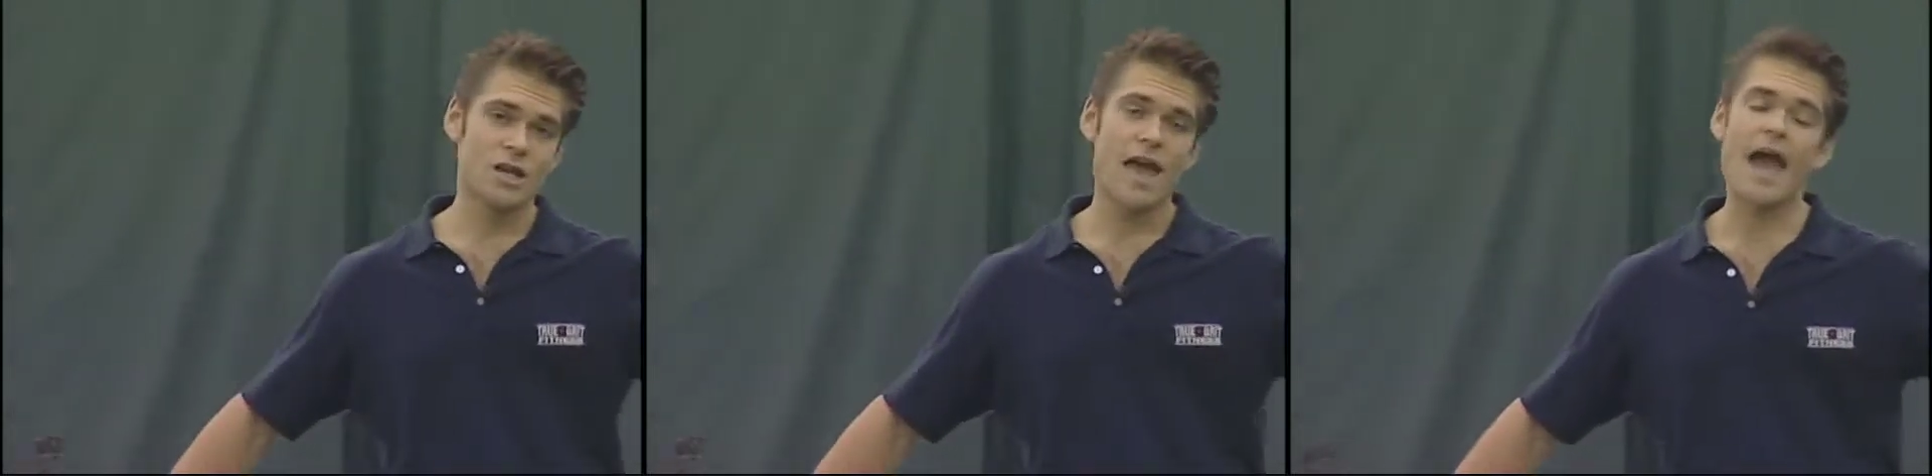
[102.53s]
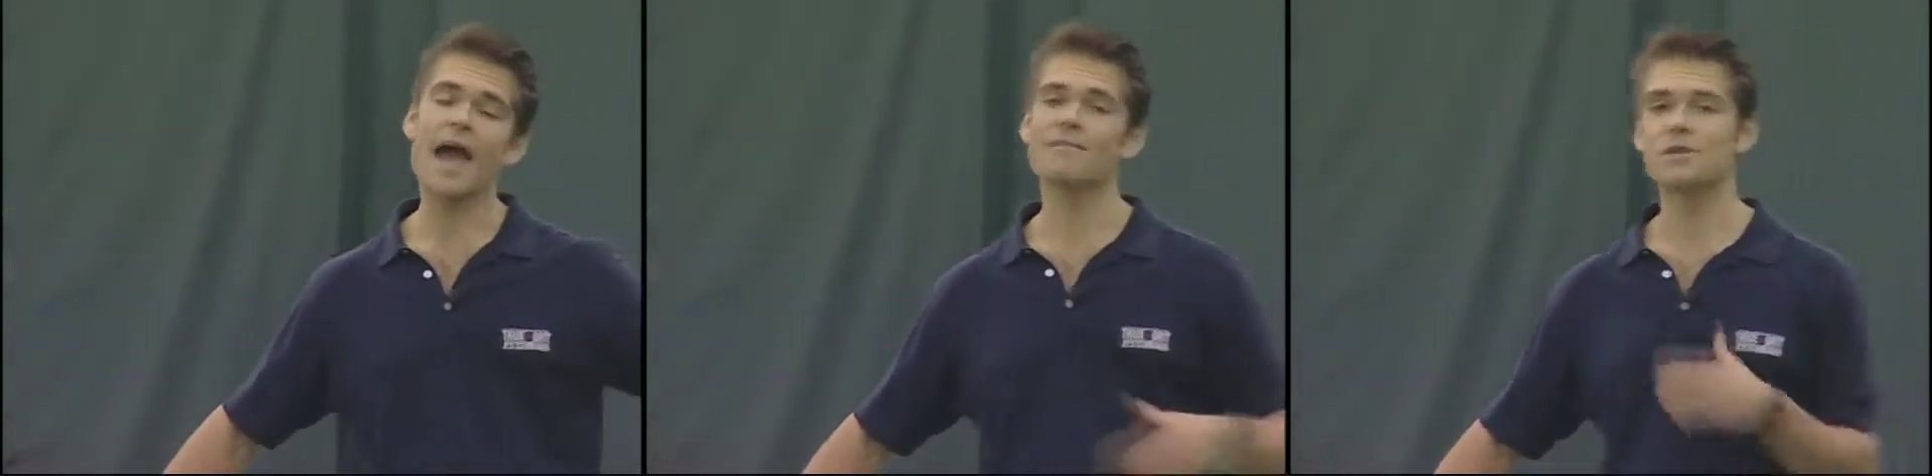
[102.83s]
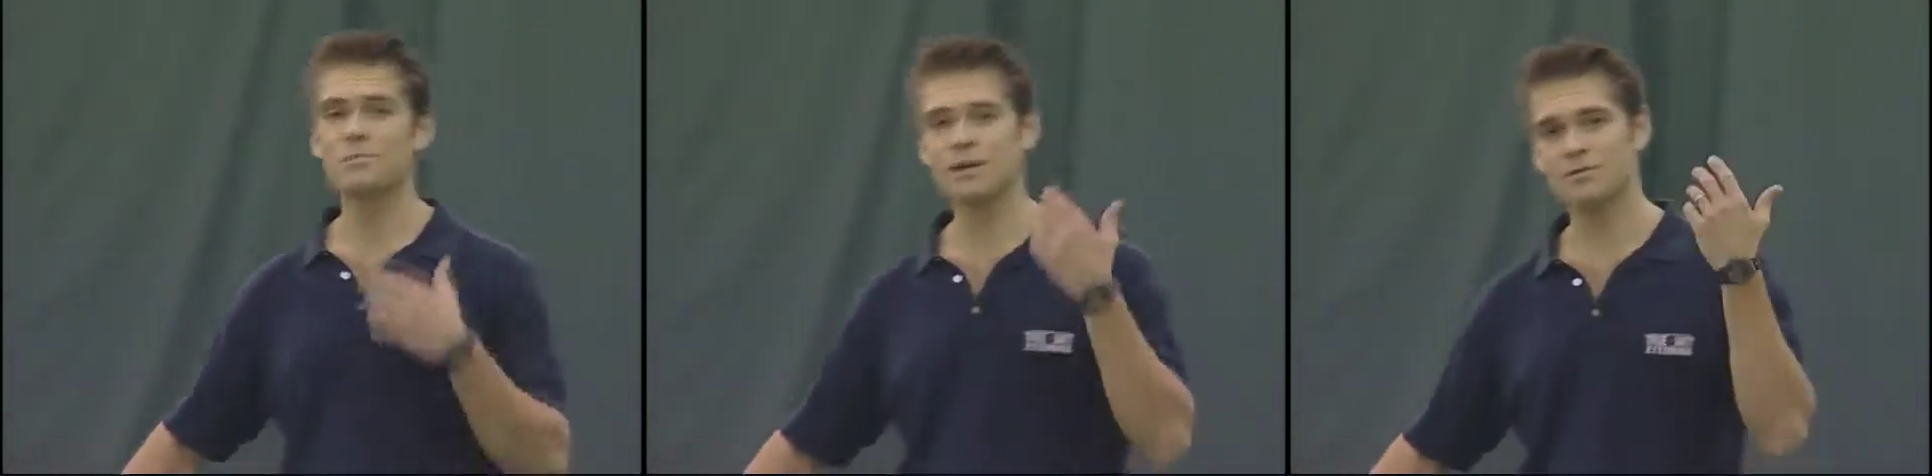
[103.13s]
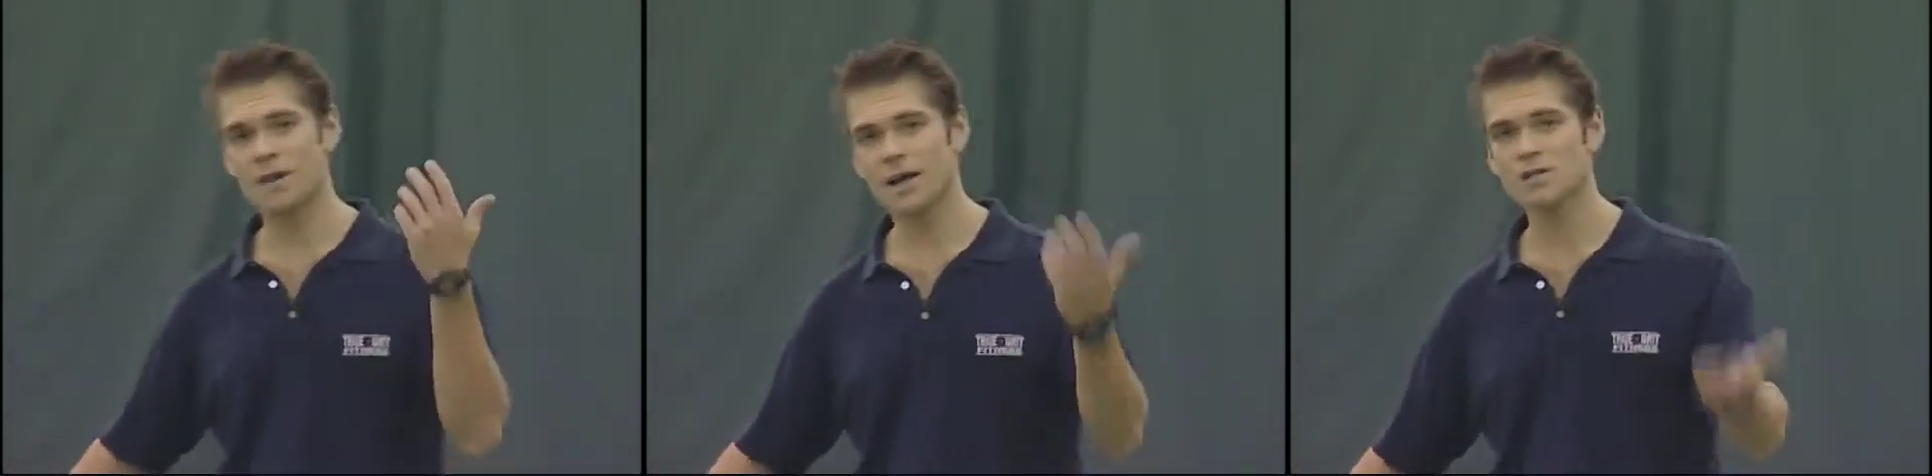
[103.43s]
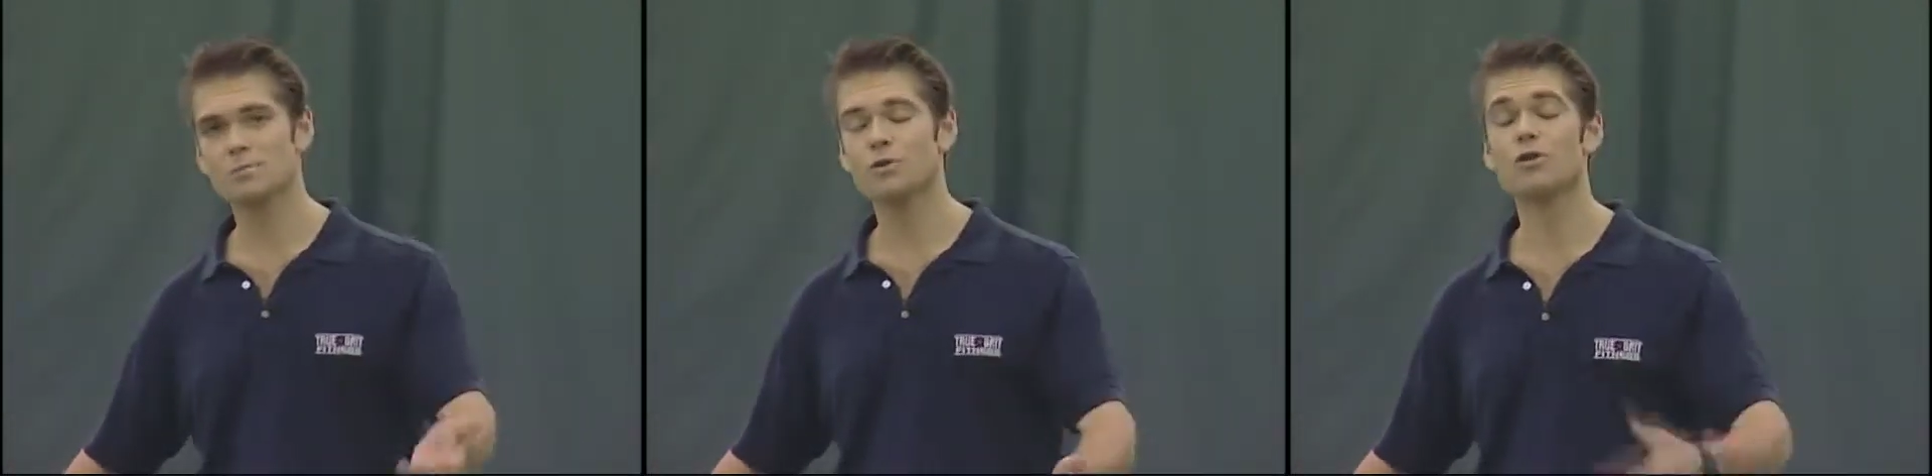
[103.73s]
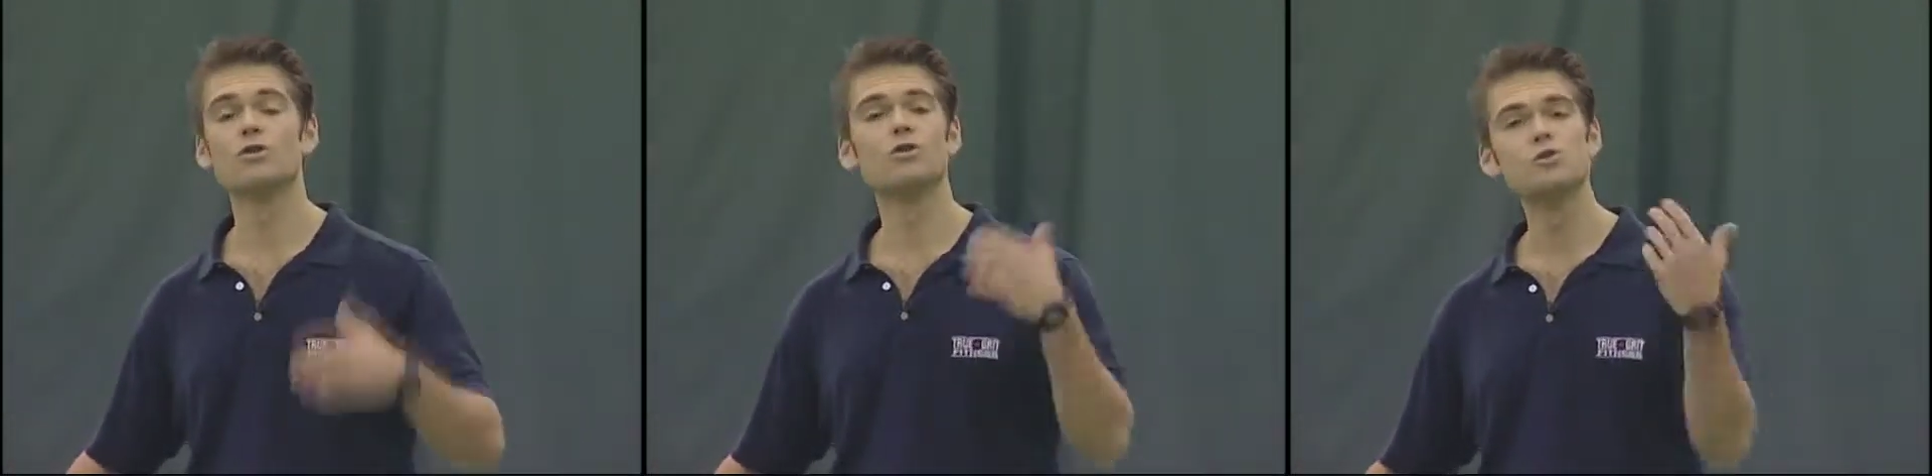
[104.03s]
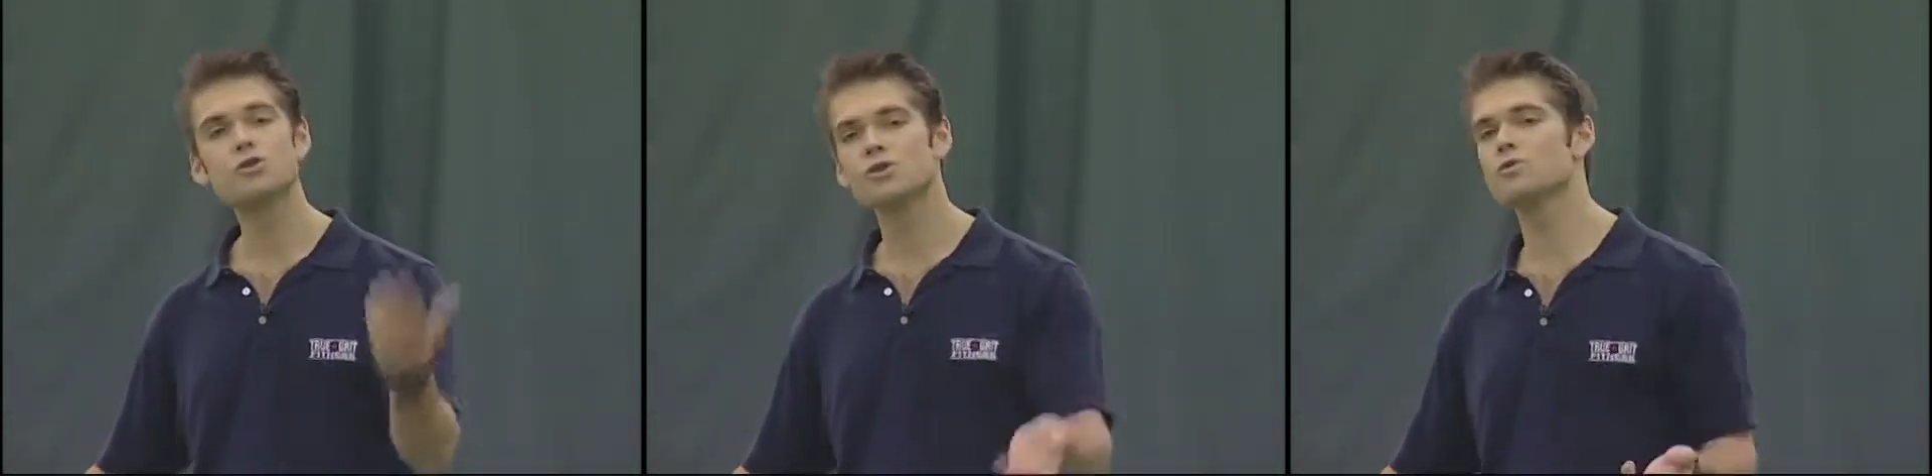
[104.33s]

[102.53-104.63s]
You have to be flexible. The looser